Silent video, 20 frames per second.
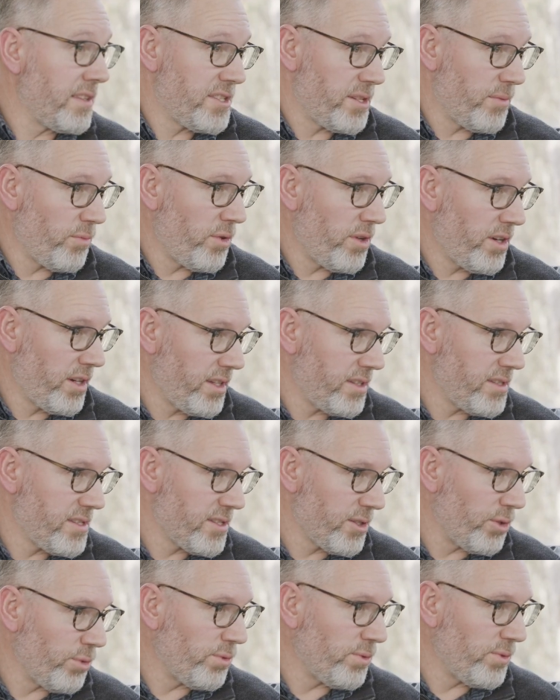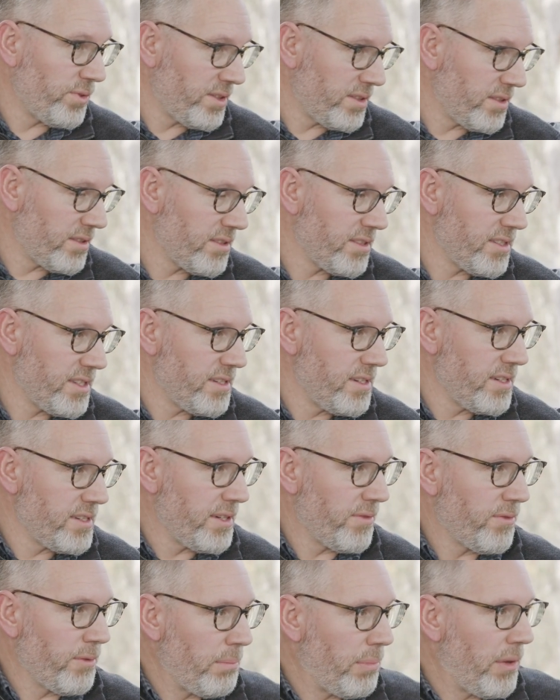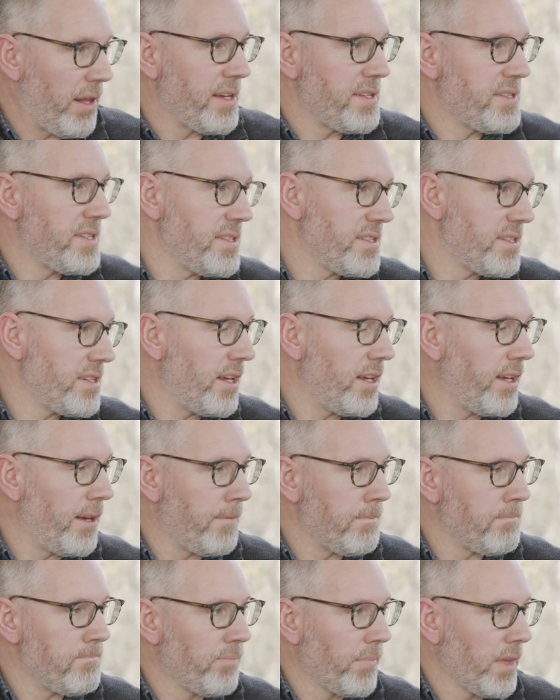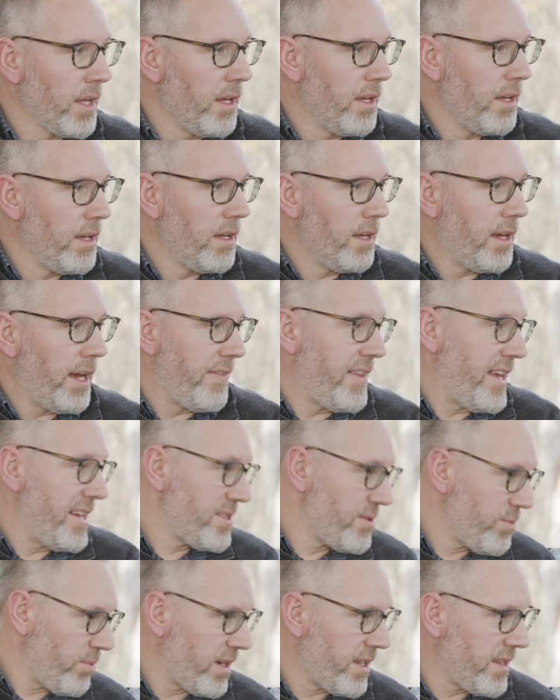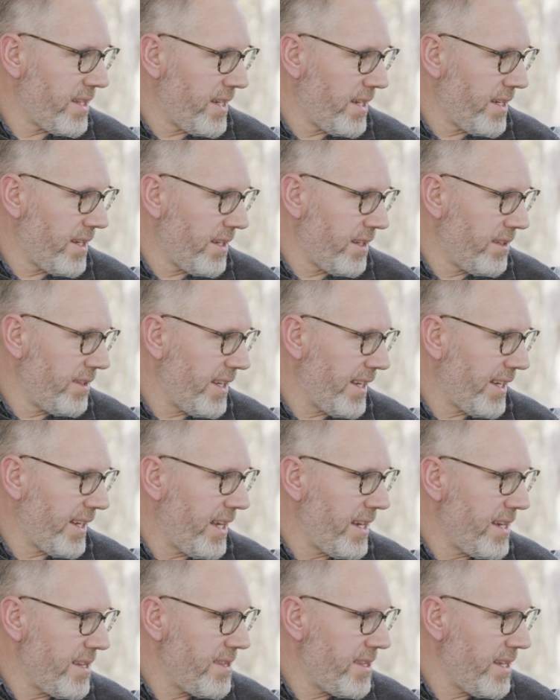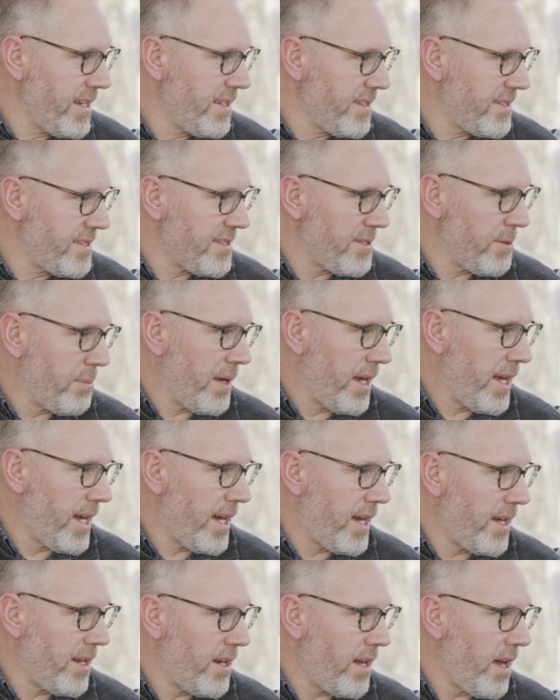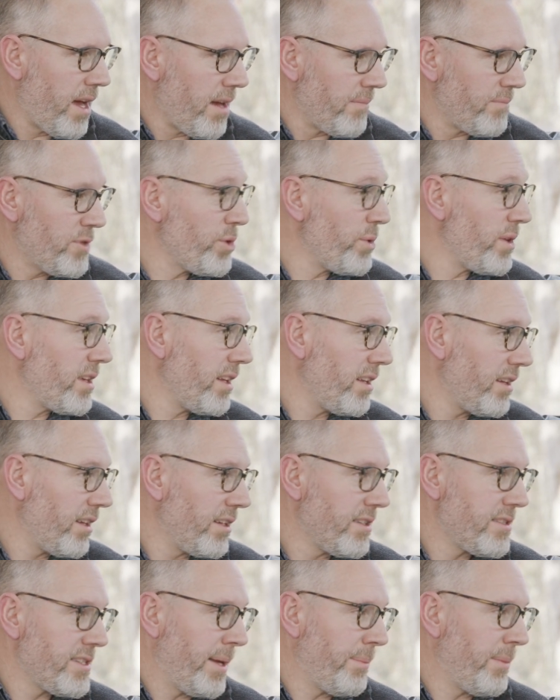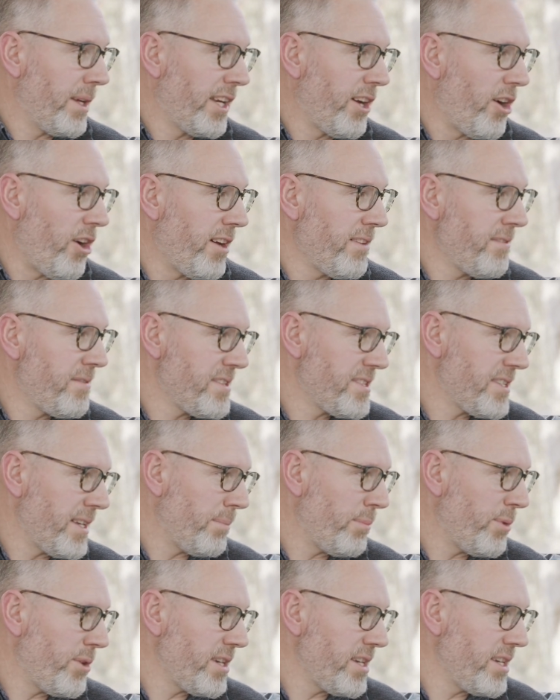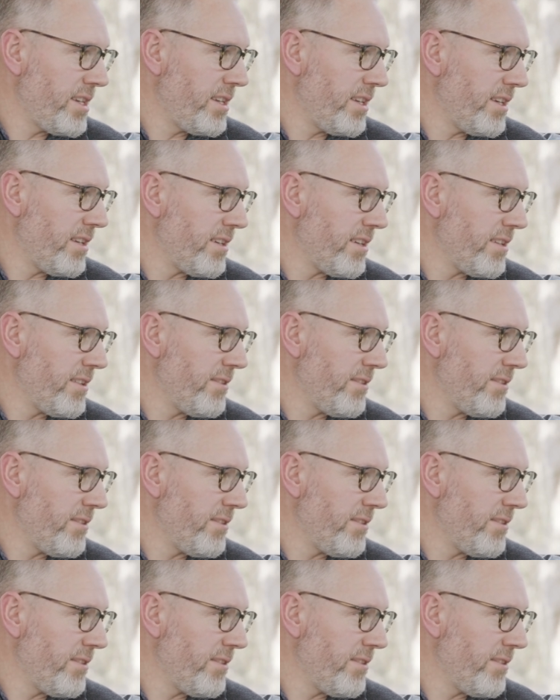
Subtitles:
some work in schools and different places, And that's one of their key things is about doing something kind for somebody, you know.